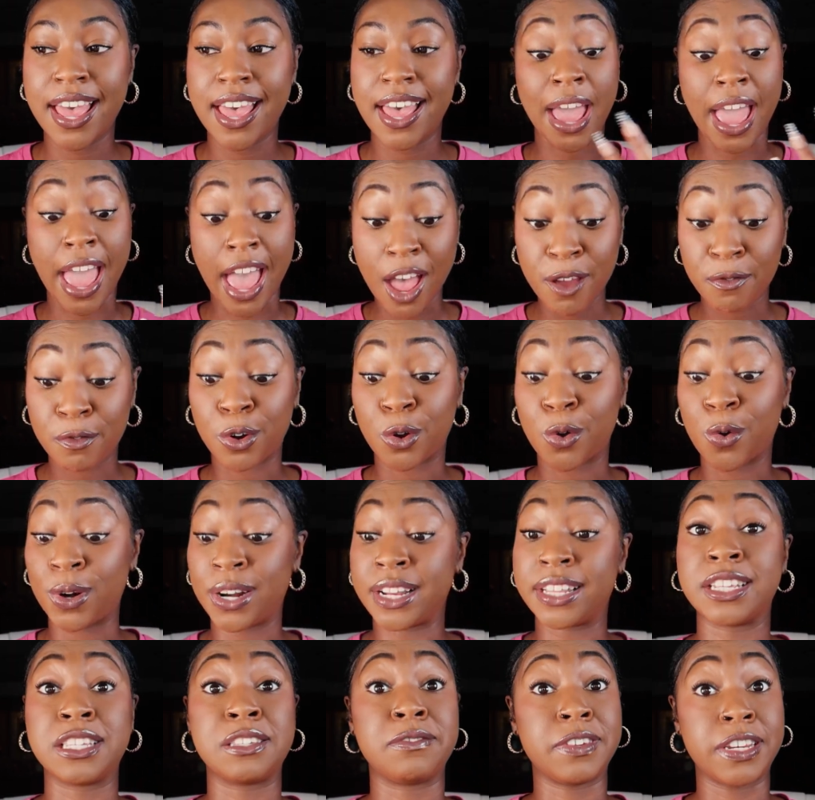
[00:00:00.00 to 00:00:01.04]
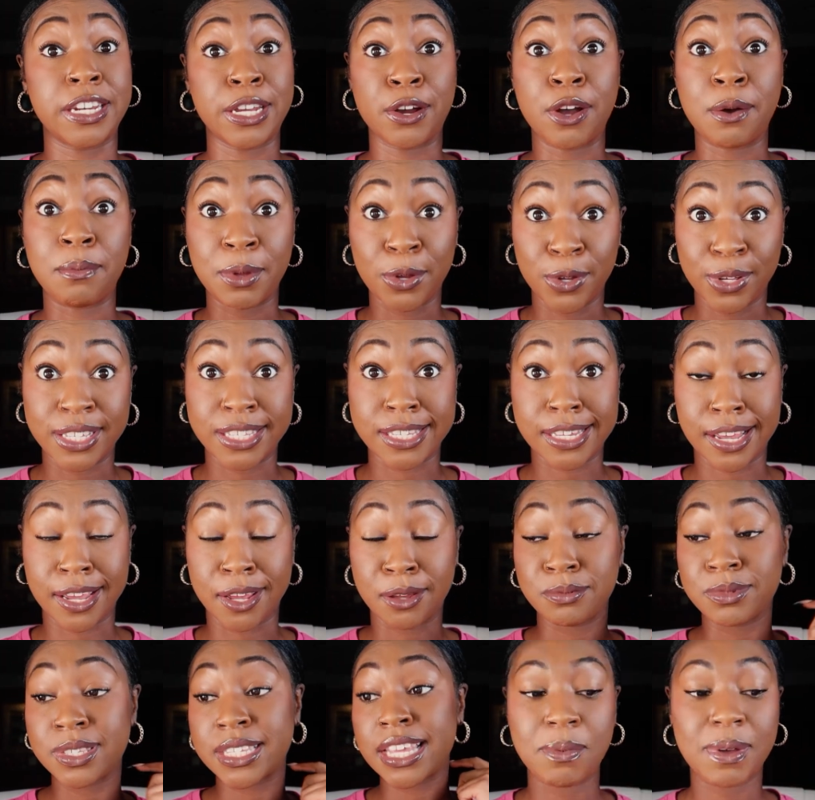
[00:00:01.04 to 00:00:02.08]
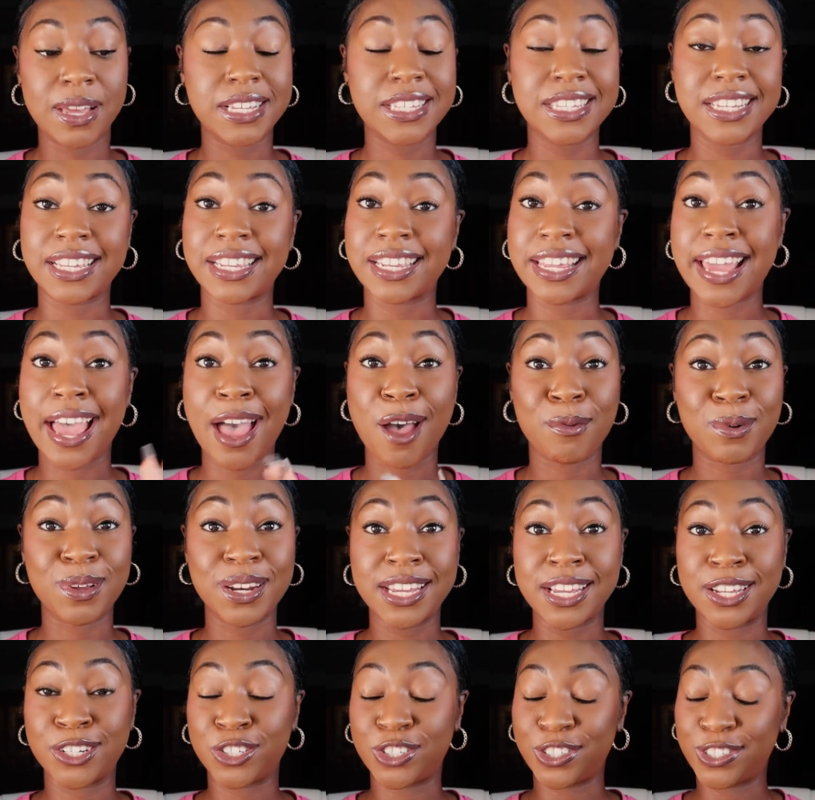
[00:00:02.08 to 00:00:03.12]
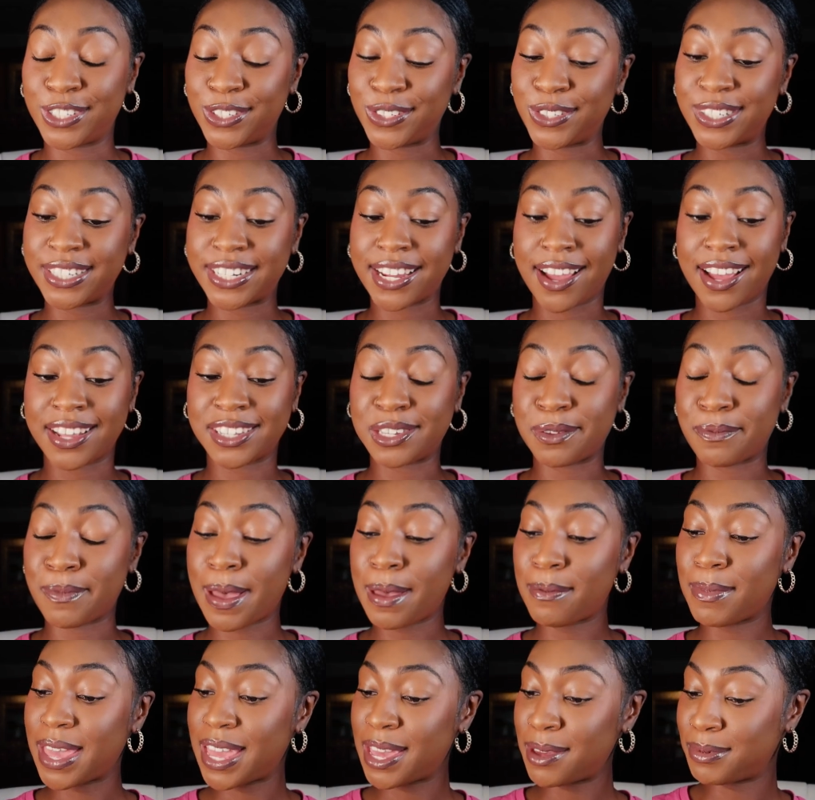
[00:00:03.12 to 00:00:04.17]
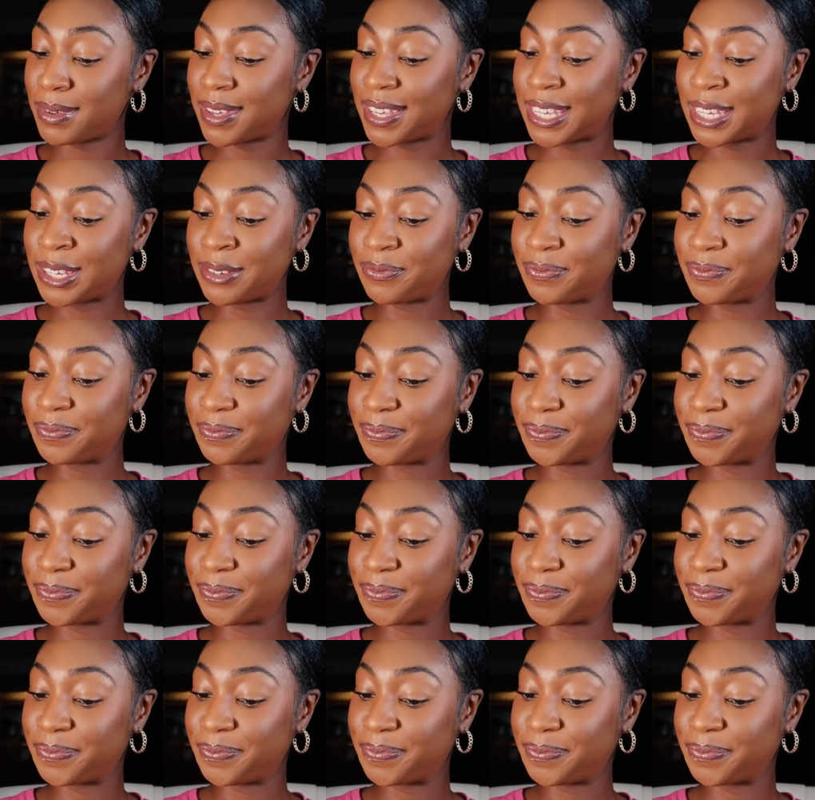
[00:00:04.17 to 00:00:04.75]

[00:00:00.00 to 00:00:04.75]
I have recorded this video a million times. But basically, I want to introduce y'all to my baby.